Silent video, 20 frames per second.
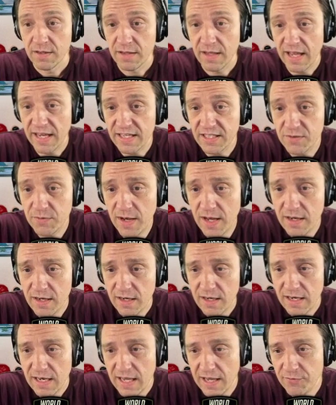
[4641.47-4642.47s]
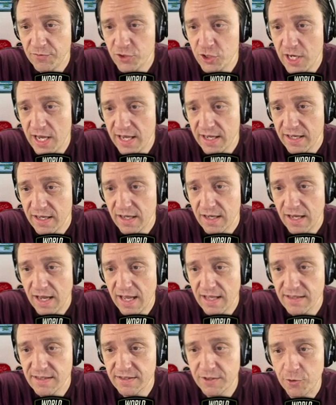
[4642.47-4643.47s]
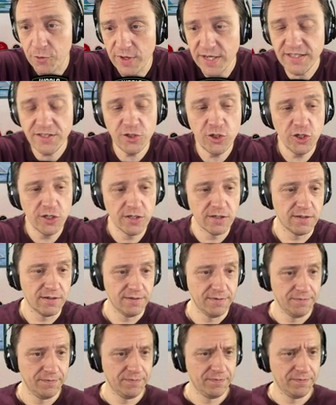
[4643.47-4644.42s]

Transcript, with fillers: Next one, Lev four ek against Kristijan.